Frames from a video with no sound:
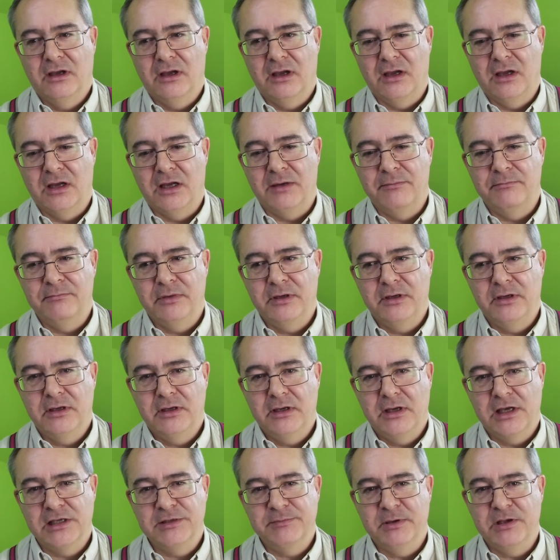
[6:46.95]

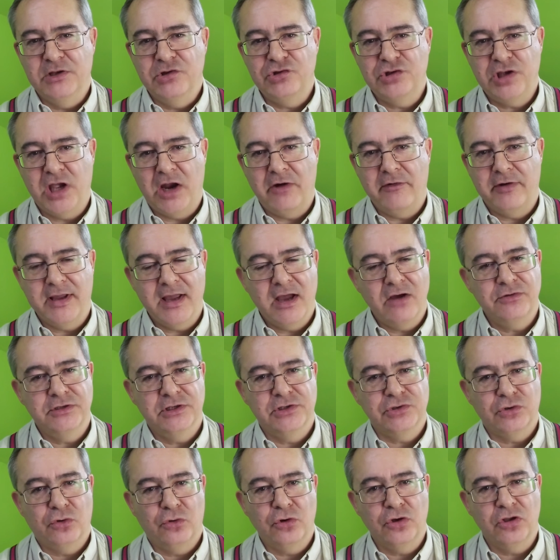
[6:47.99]
has been sharing out
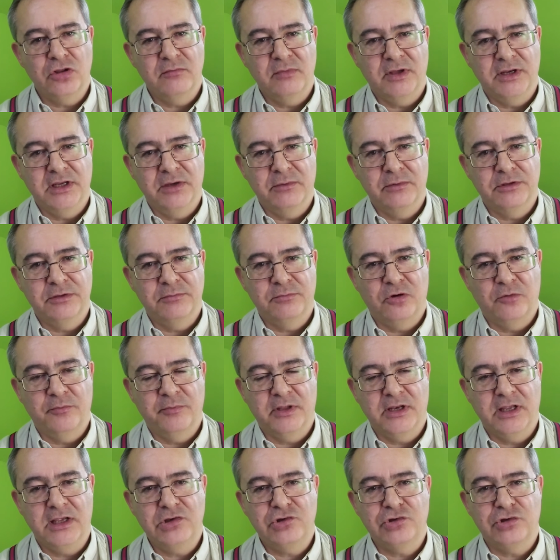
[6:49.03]
its oil money with the
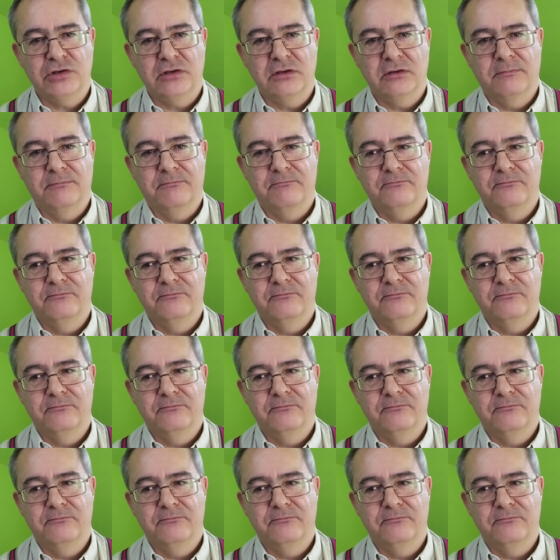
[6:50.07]
population.